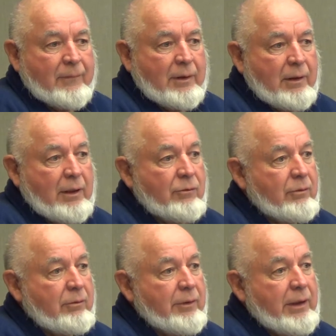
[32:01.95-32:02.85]
And
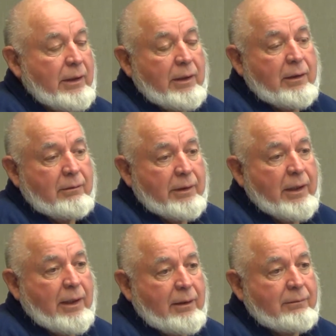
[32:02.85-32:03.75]
so he did. He
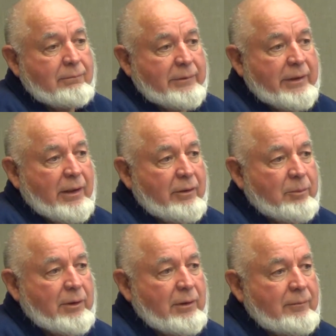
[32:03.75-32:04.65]
got it. He got the building.